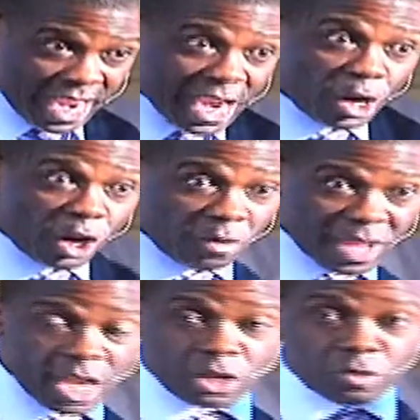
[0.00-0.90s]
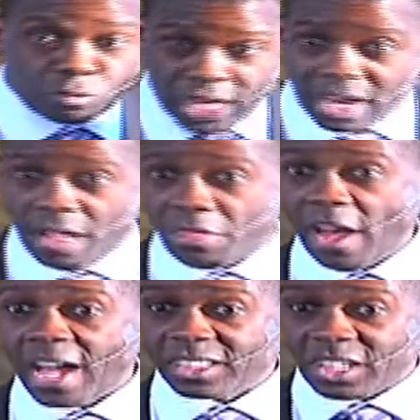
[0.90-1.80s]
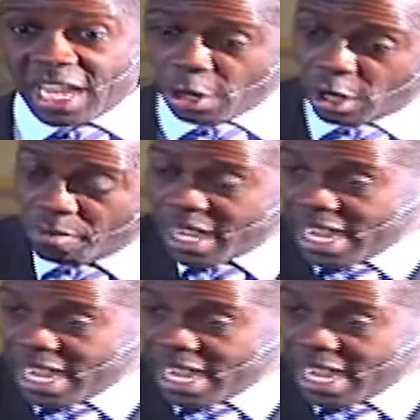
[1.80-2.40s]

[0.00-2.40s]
He could read our thoughts. He heard me.